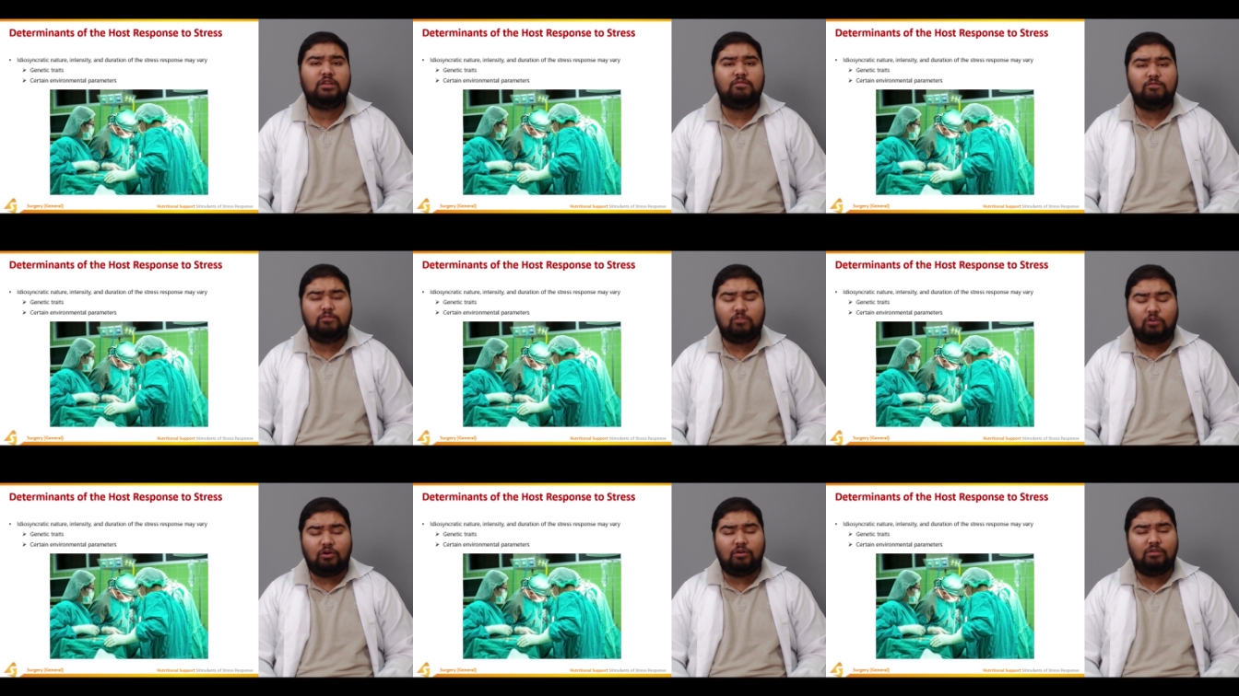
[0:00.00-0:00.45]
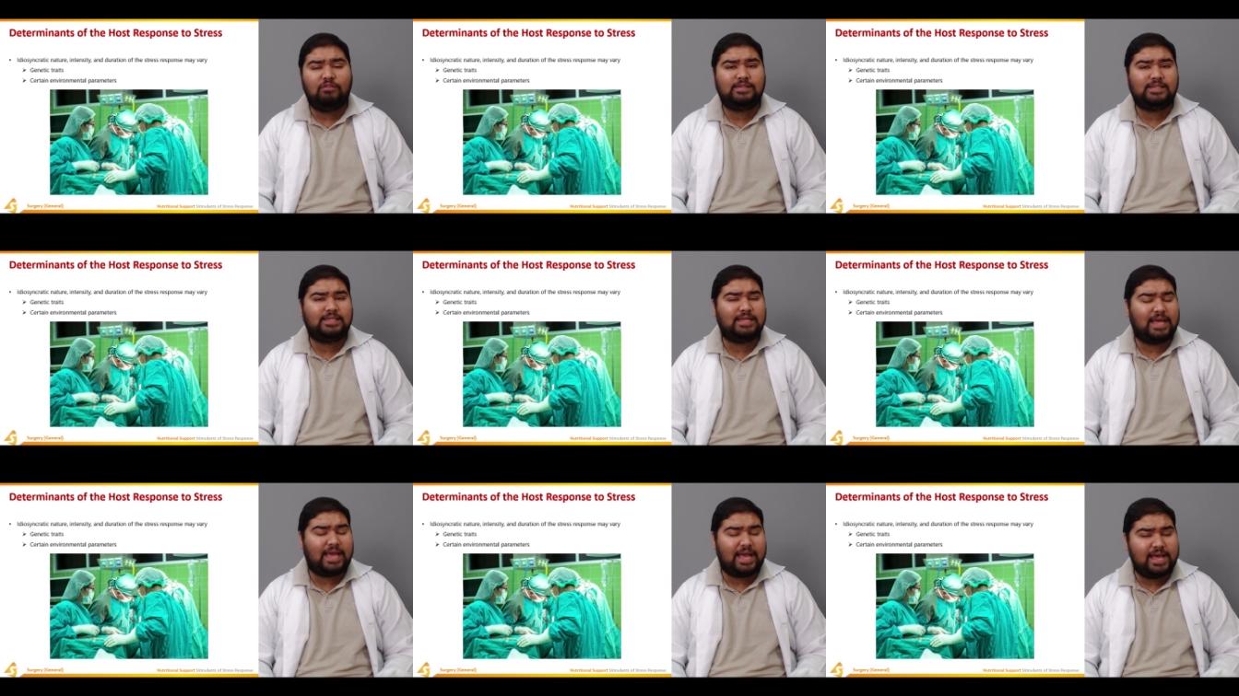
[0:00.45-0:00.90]

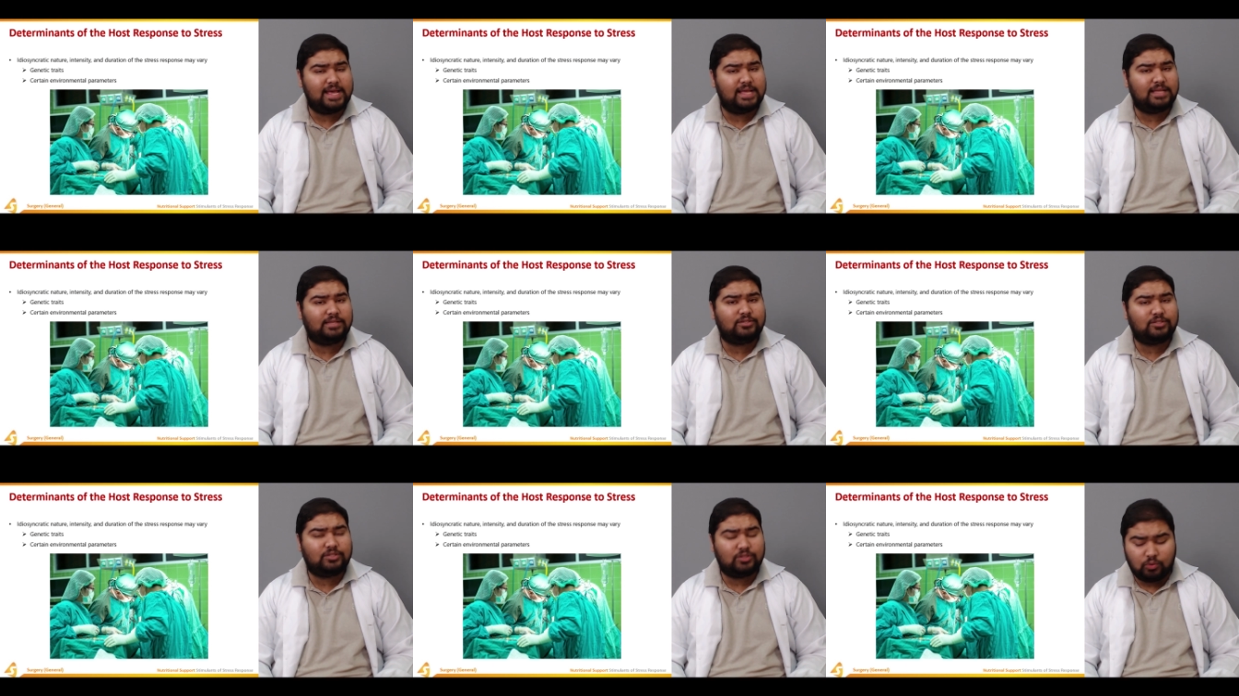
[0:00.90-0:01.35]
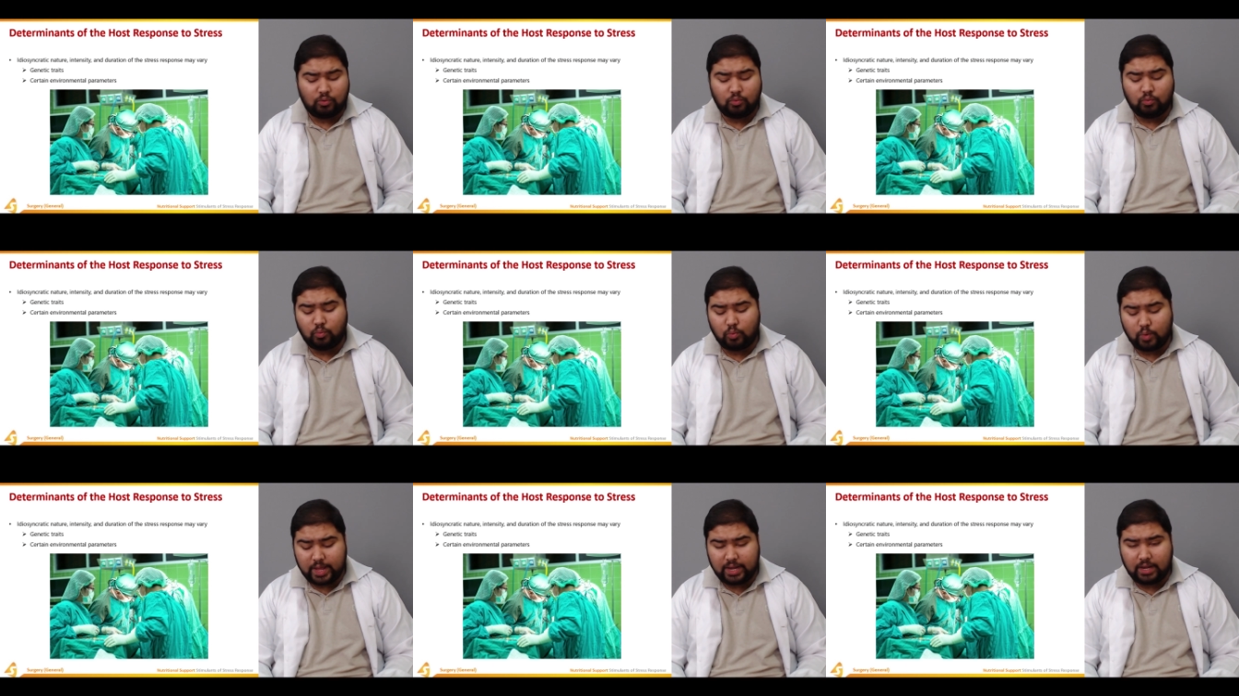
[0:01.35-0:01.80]
involved as
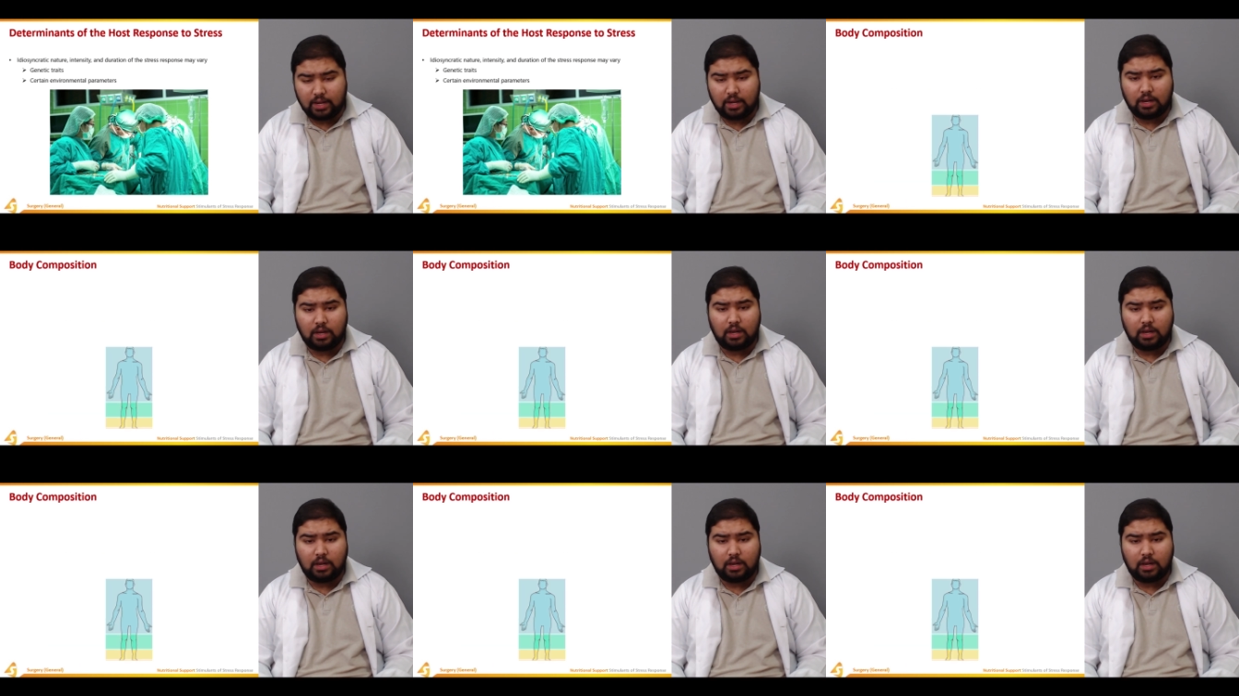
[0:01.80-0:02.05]
well.